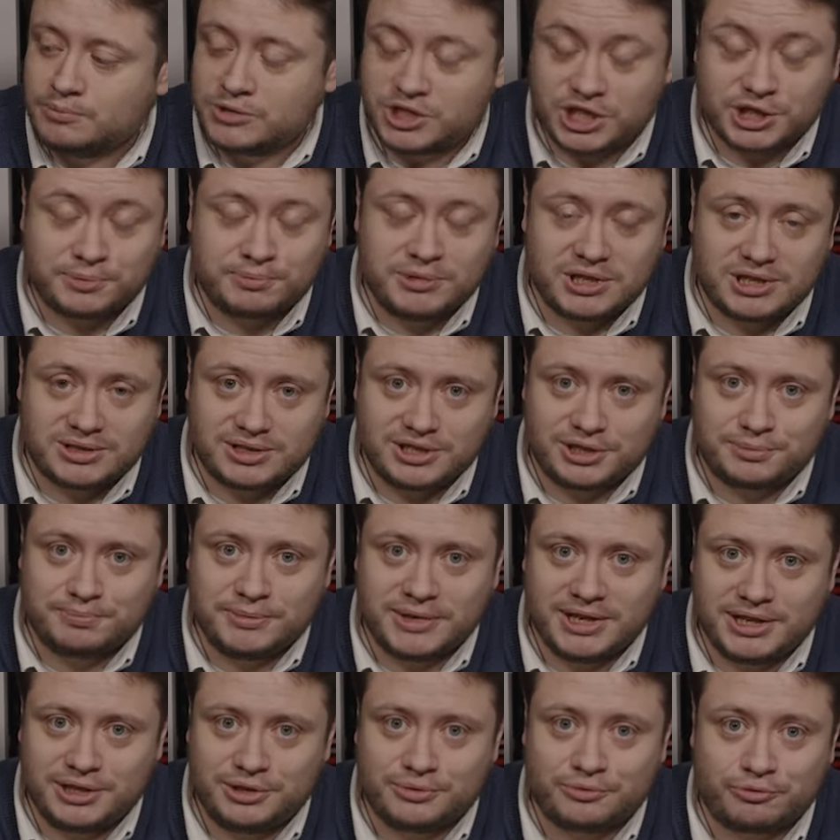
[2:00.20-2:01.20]
Just because it's
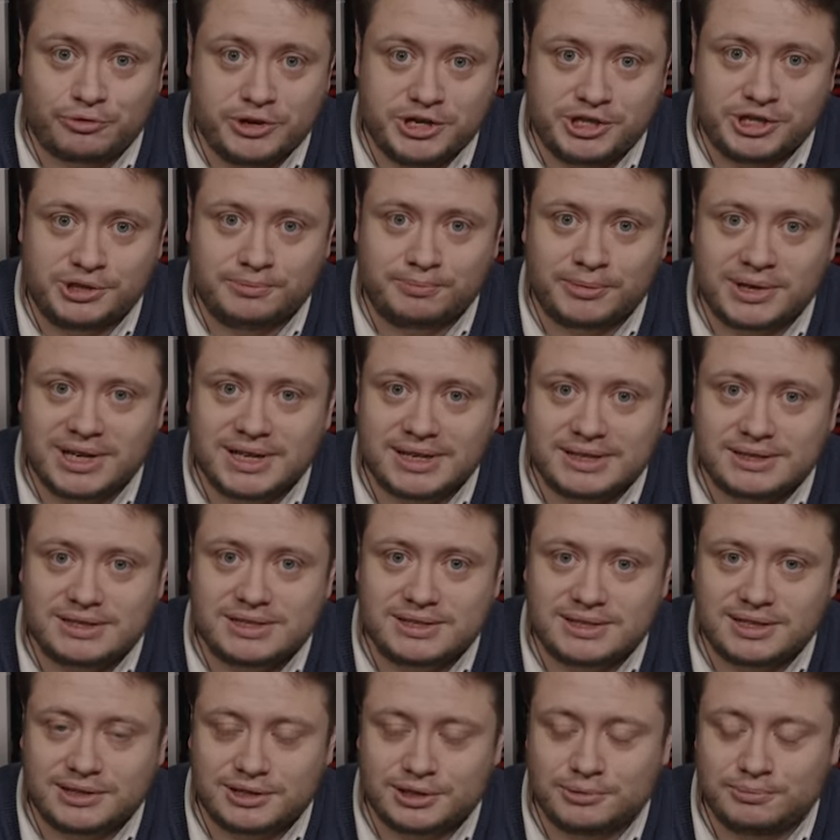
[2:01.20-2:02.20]
made of rigid plates
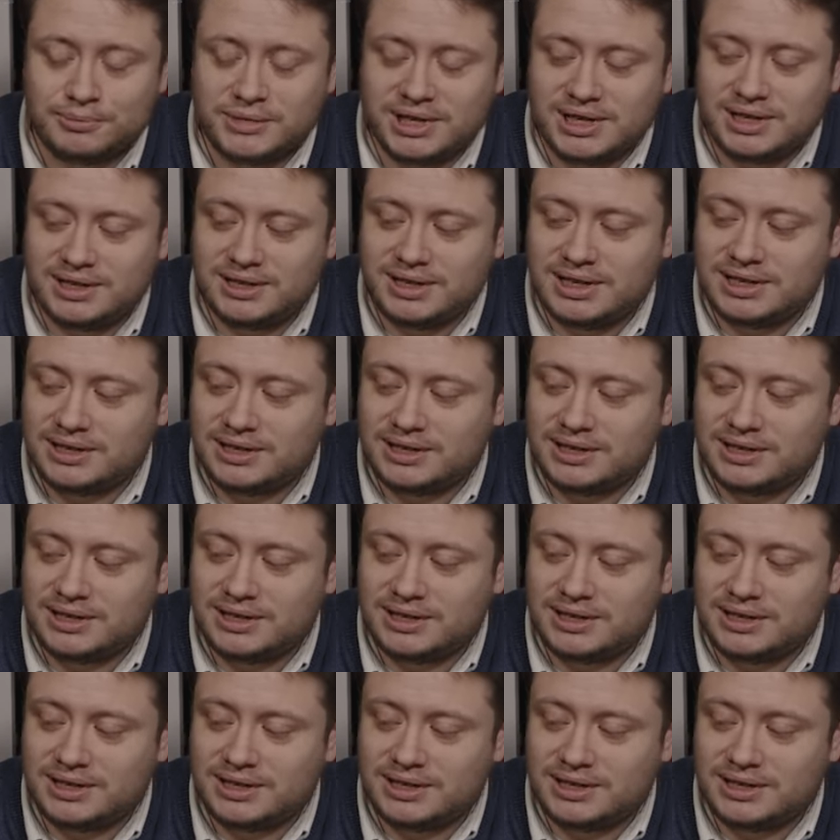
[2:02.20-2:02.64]
doesn't mean